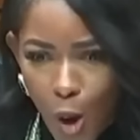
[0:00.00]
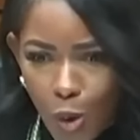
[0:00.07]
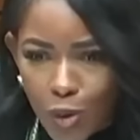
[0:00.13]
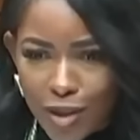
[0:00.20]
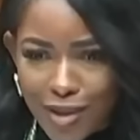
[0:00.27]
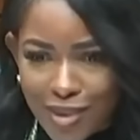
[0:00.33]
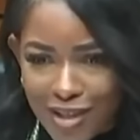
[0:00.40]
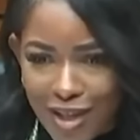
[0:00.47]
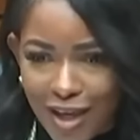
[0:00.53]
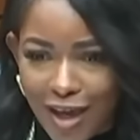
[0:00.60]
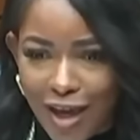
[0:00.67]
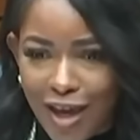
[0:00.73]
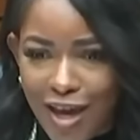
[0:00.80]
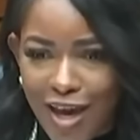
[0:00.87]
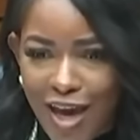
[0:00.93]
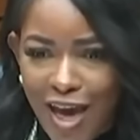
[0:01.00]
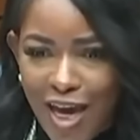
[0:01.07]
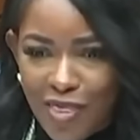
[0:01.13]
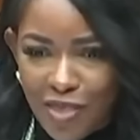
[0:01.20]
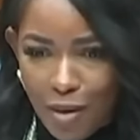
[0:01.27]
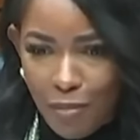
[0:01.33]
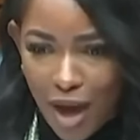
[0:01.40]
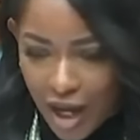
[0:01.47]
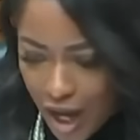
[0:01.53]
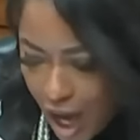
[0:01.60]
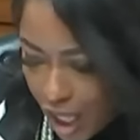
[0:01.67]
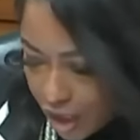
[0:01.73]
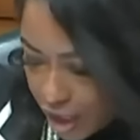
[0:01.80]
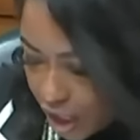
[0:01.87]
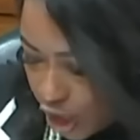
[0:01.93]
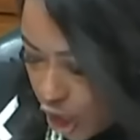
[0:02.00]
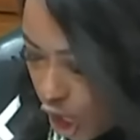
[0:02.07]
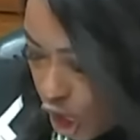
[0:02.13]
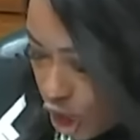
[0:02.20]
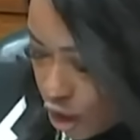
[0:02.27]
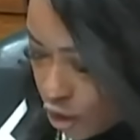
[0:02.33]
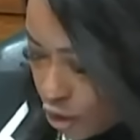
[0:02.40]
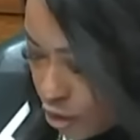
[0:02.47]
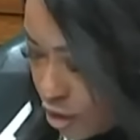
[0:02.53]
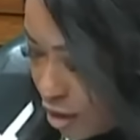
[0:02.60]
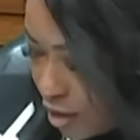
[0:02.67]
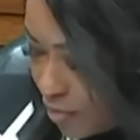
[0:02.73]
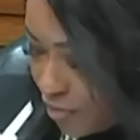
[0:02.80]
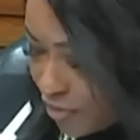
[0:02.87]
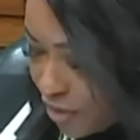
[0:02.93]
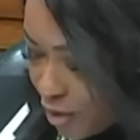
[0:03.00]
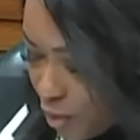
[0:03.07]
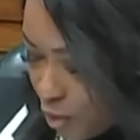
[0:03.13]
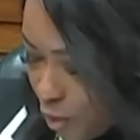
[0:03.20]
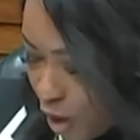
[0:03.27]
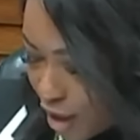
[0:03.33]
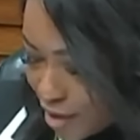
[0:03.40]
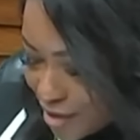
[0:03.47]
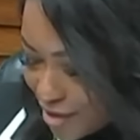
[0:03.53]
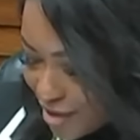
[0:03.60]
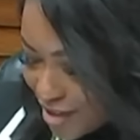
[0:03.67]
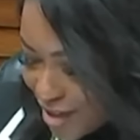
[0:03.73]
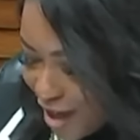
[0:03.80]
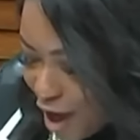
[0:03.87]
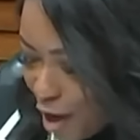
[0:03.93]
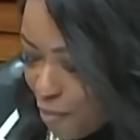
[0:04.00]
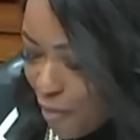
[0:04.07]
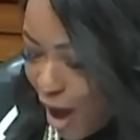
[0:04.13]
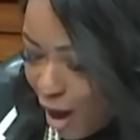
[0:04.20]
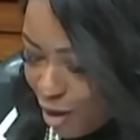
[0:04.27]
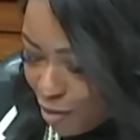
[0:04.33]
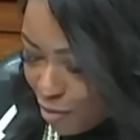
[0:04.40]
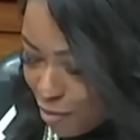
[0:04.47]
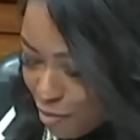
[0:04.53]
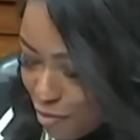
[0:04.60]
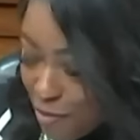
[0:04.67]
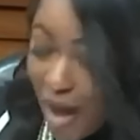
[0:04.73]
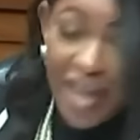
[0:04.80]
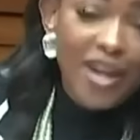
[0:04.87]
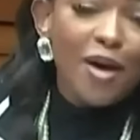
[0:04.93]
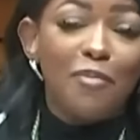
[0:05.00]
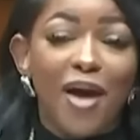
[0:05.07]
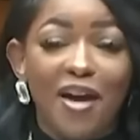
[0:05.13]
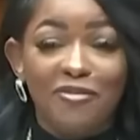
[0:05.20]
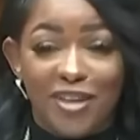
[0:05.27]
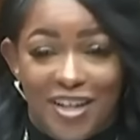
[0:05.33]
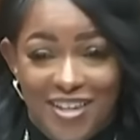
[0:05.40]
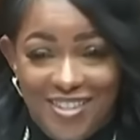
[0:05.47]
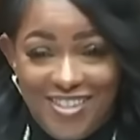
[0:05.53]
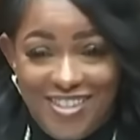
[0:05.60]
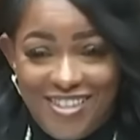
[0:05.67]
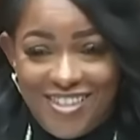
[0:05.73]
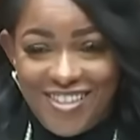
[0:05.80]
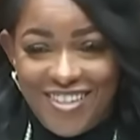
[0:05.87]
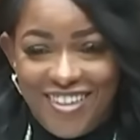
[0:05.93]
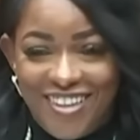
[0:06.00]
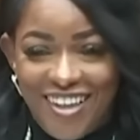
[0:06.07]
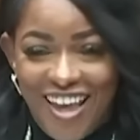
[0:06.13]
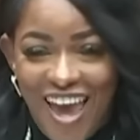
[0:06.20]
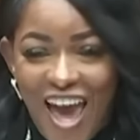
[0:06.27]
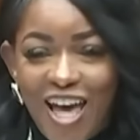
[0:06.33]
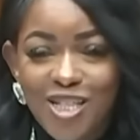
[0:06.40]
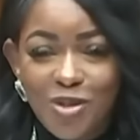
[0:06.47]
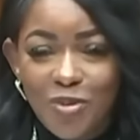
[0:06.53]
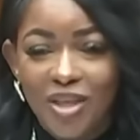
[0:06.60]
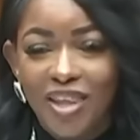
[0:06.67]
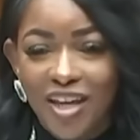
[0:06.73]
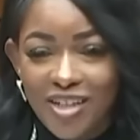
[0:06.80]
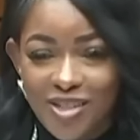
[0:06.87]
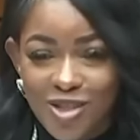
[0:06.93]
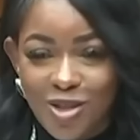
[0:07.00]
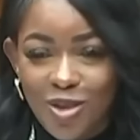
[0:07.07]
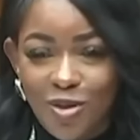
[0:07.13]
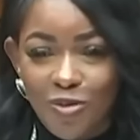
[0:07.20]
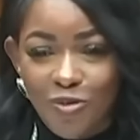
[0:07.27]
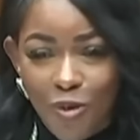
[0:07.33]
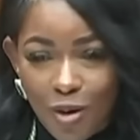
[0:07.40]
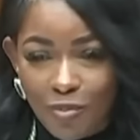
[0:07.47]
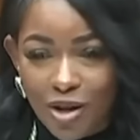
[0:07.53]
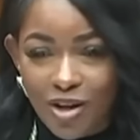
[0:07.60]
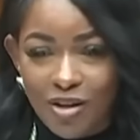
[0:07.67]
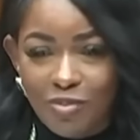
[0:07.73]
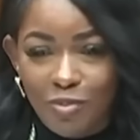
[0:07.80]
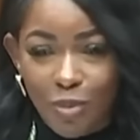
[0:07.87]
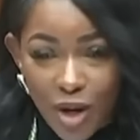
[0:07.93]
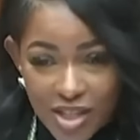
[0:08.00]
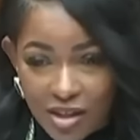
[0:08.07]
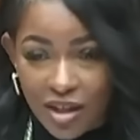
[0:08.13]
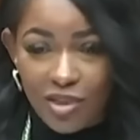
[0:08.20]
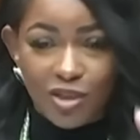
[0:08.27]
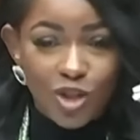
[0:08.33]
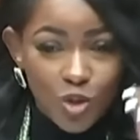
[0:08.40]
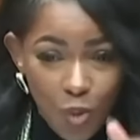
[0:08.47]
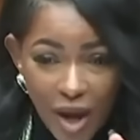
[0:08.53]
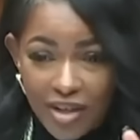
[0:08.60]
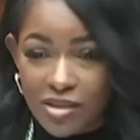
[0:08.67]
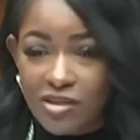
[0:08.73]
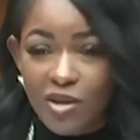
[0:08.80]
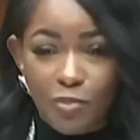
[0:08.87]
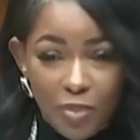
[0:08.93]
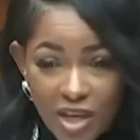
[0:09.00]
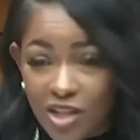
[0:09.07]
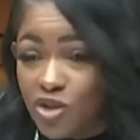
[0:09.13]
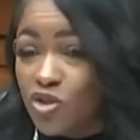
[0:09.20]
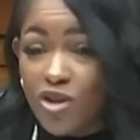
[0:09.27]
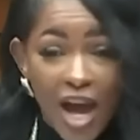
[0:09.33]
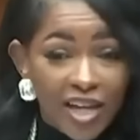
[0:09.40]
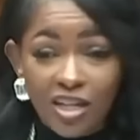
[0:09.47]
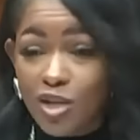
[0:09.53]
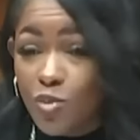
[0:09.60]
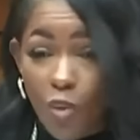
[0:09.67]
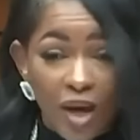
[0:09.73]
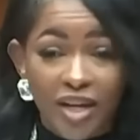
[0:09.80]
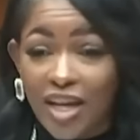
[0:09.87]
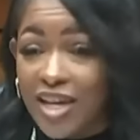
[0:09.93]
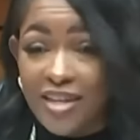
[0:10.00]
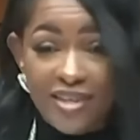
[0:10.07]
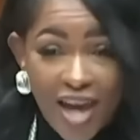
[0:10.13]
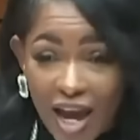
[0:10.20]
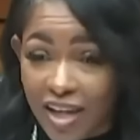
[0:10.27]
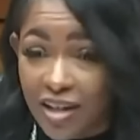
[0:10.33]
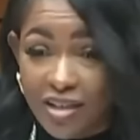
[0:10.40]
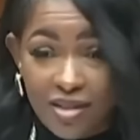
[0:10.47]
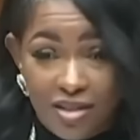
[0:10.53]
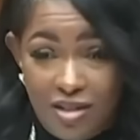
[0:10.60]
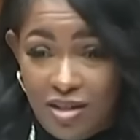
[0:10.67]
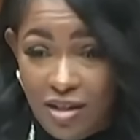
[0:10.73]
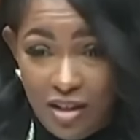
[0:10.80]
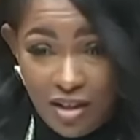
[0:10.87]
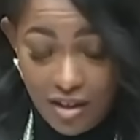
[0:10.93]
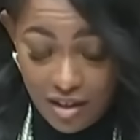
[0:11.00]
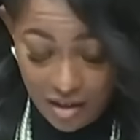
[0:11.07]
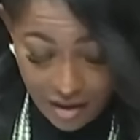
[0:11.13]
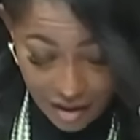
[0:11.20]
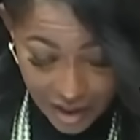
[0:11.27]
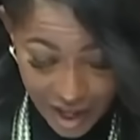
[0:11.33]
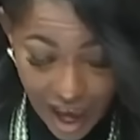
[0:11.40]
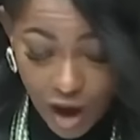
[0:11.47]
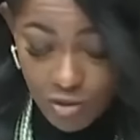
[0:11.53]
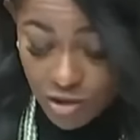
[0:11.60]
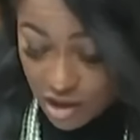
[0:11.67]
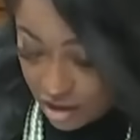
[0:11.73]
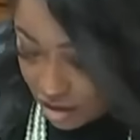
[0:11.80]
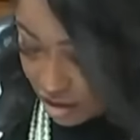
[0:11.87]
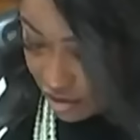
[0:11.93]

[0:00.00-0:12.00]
only thing that my colleague heard was about made up evidence as it relates to the former president, the twice impeached, 91 indicted count